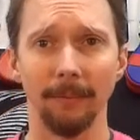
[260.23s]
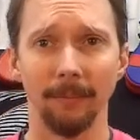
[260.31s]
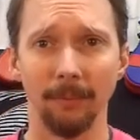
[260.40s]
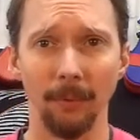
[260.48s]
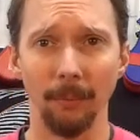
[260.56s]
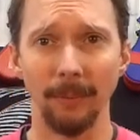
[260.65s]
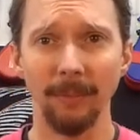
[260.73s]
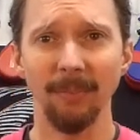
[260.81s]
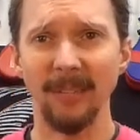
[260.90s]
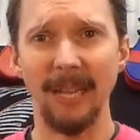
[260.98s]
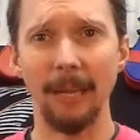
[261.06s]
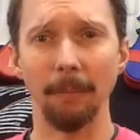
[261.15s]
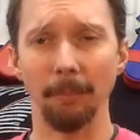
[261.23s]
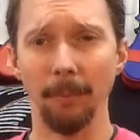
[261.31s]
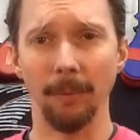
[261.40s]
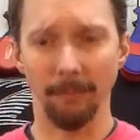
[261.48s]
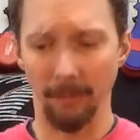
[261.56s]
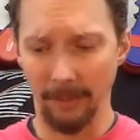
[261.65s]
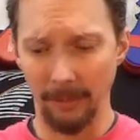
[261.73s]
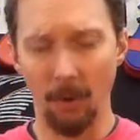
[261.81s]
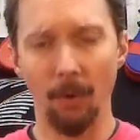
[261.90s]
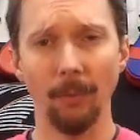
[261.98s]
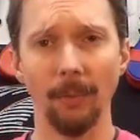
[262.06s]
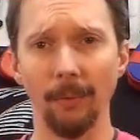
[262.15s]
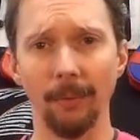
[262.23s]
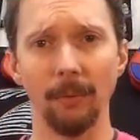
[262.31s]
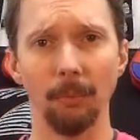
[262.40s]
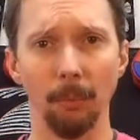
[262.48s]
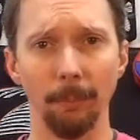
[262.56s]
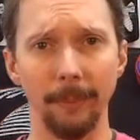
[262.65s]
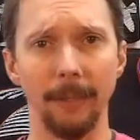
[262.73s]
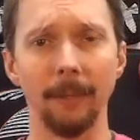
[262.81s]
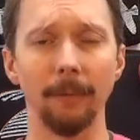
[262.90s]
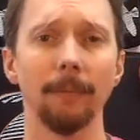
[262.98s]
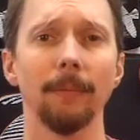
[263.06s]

So different names, but like all the links will be